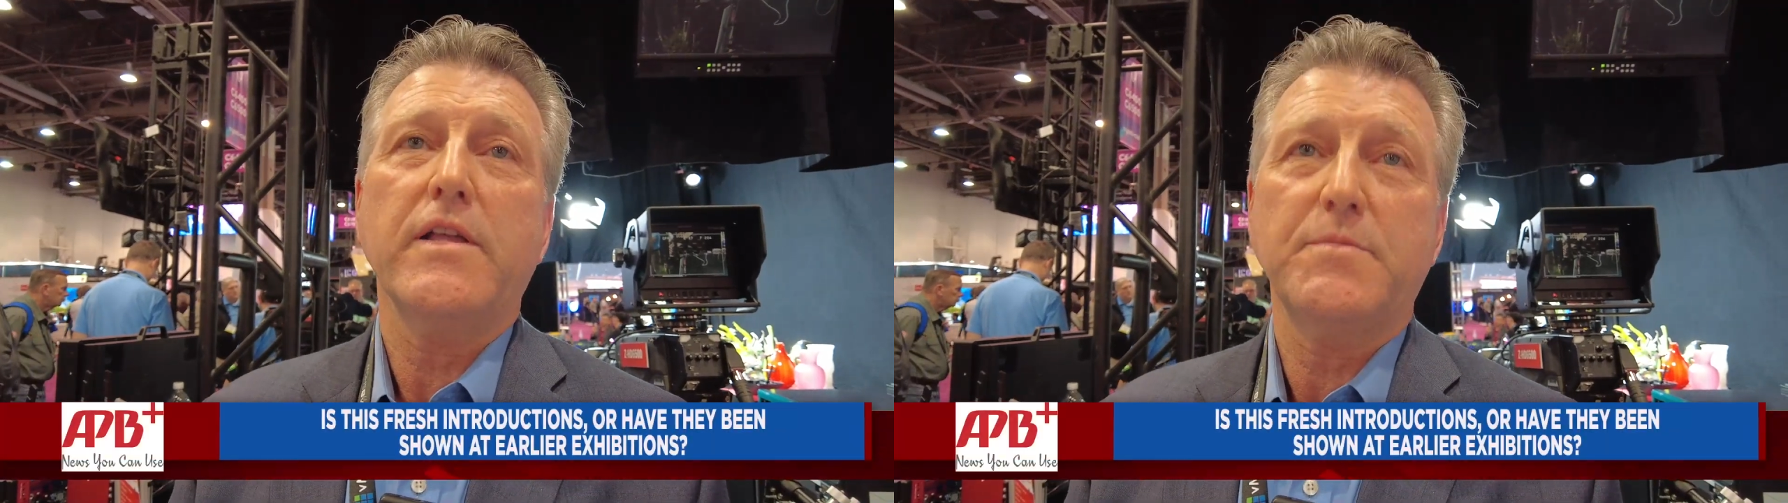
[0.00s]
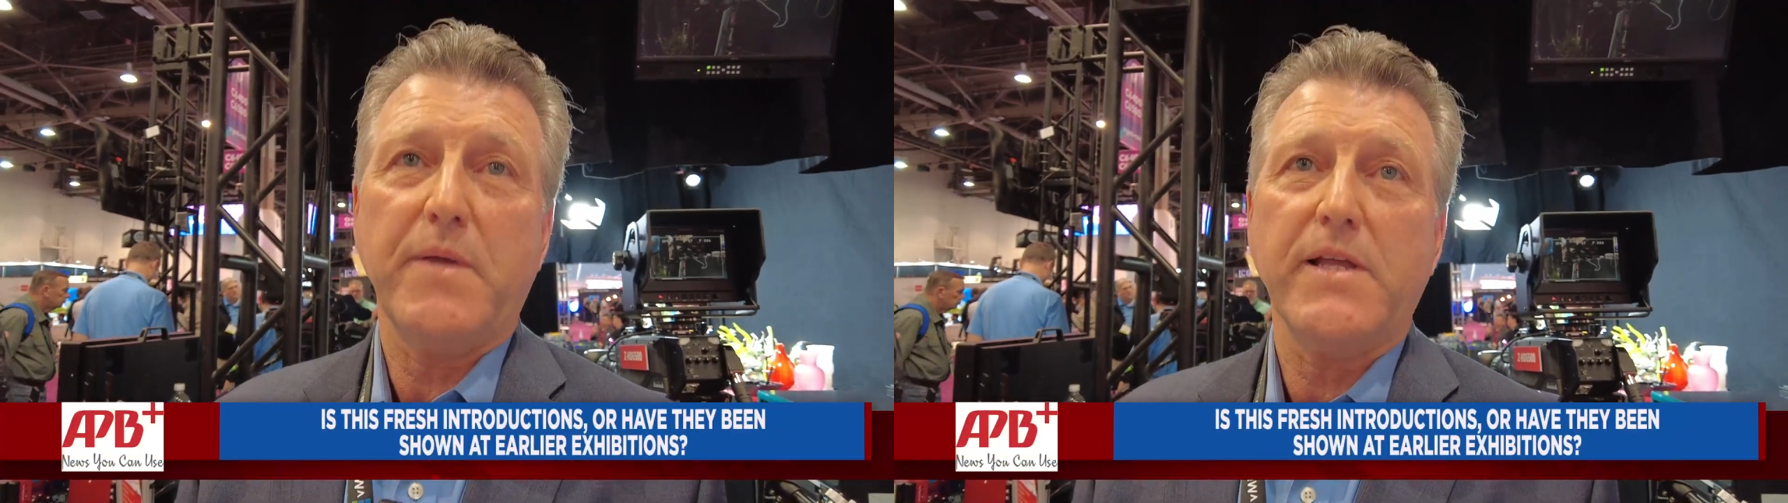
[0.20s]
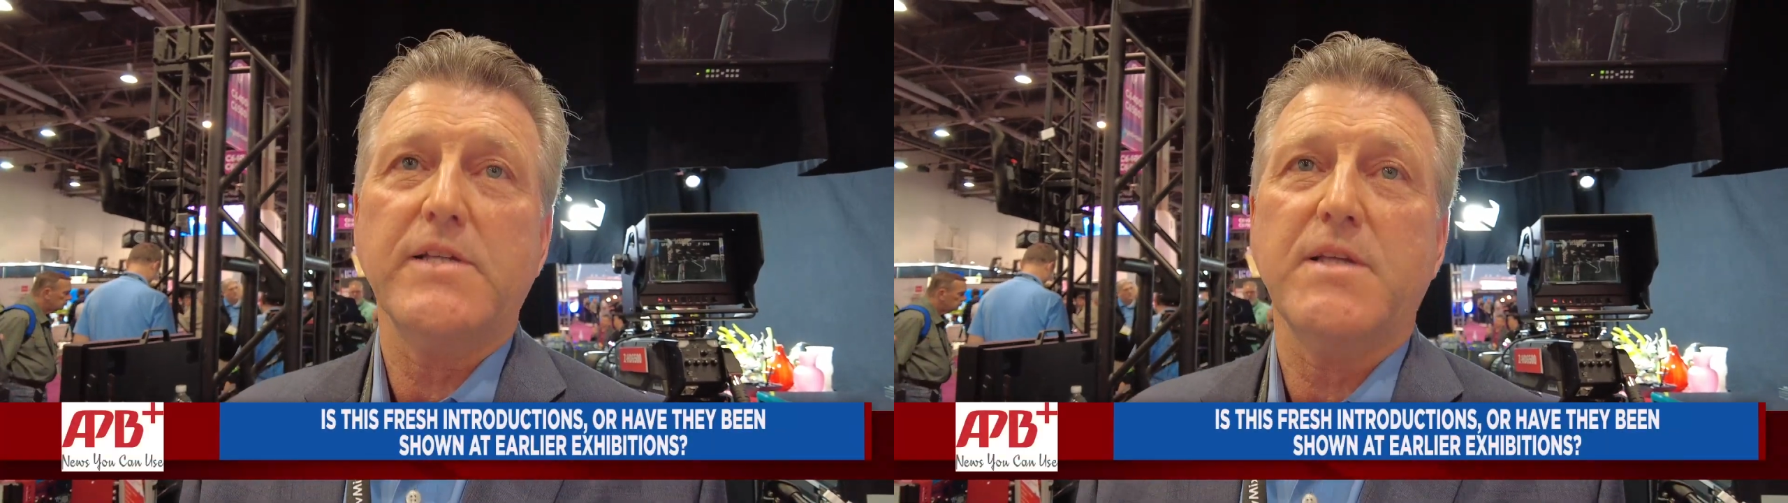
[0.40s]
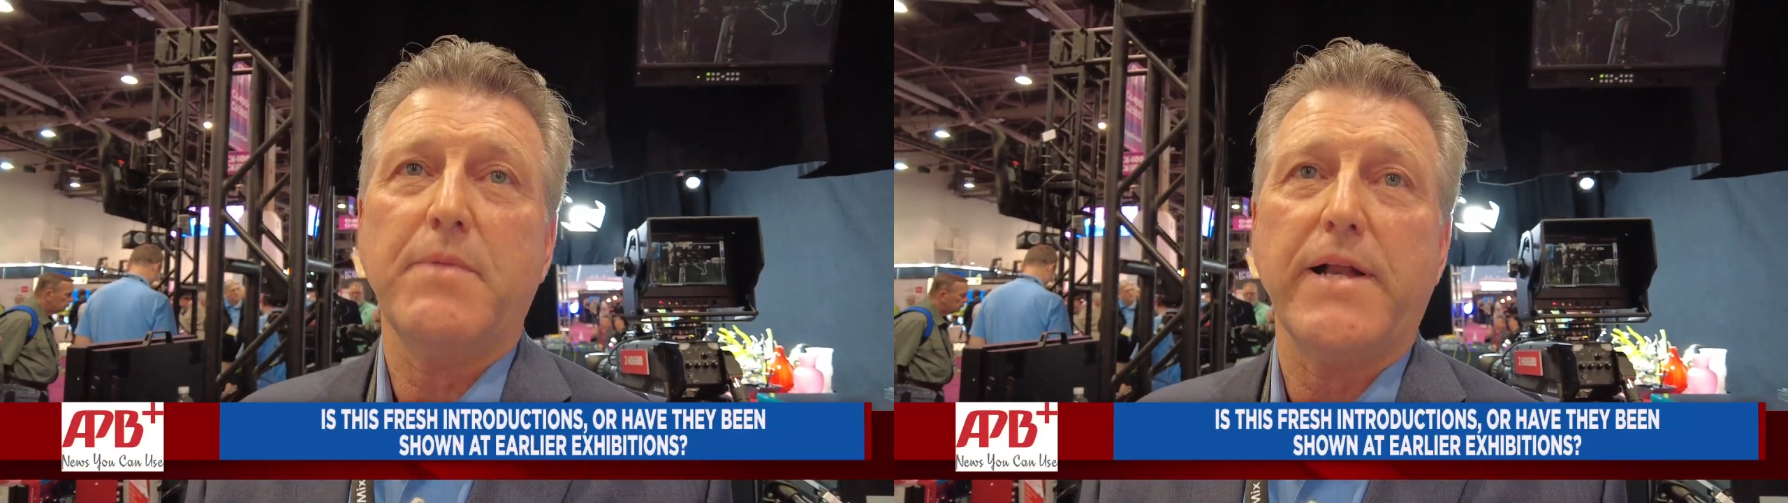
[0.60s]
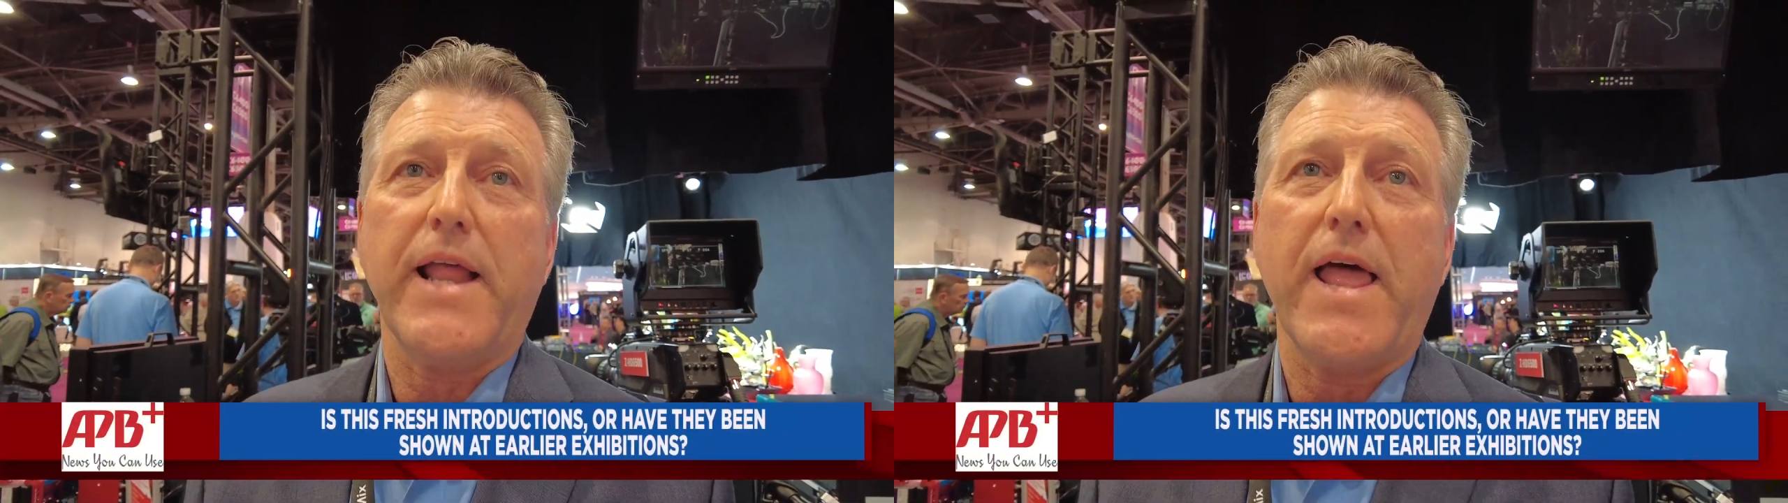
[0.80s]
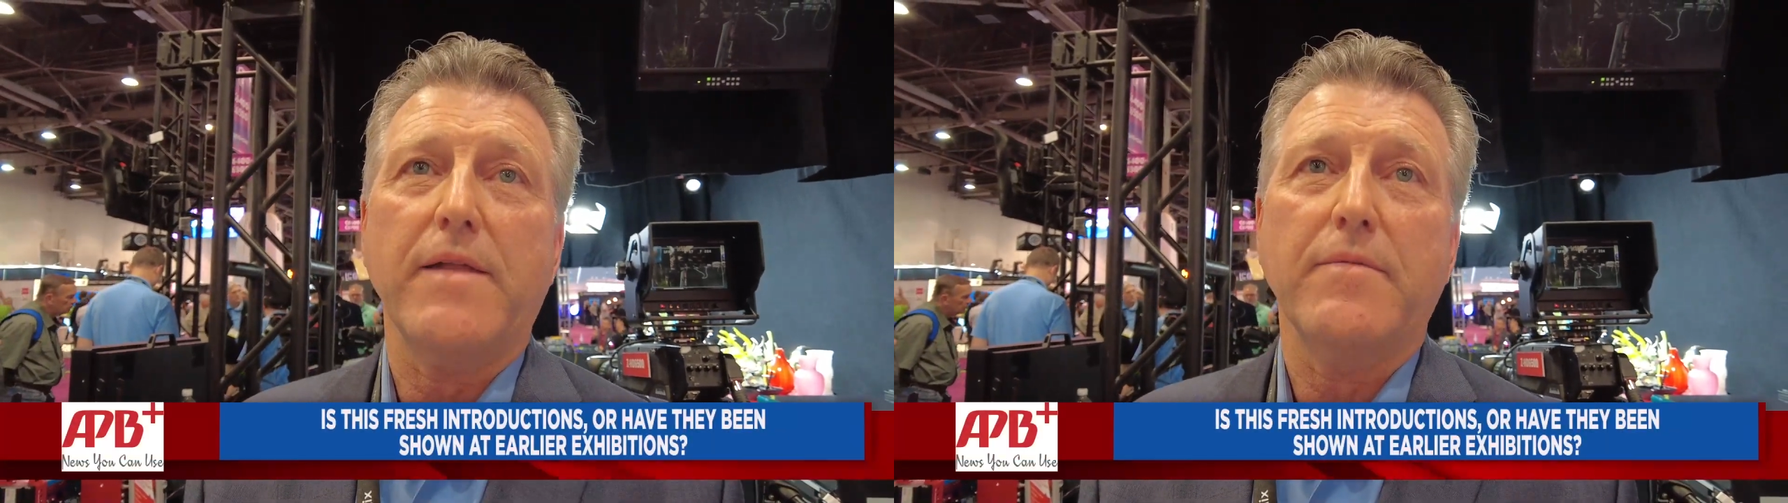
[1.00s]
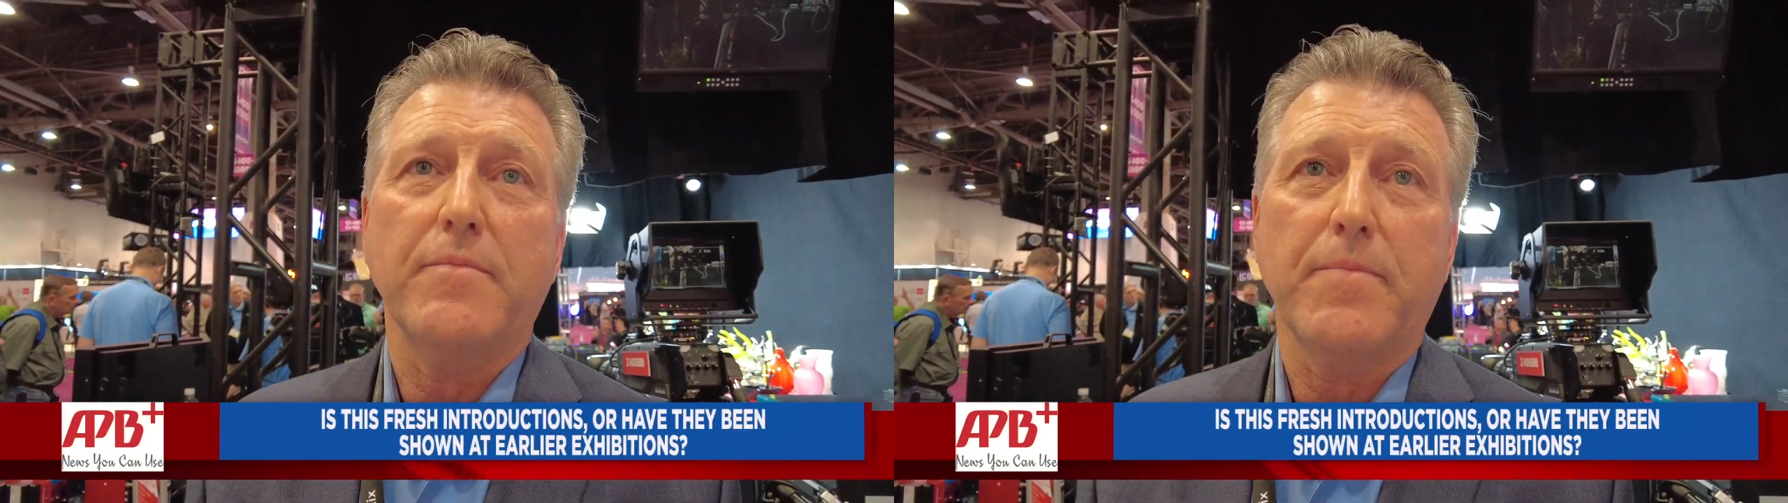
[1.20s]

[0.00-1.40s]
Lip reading: is being exhibited there.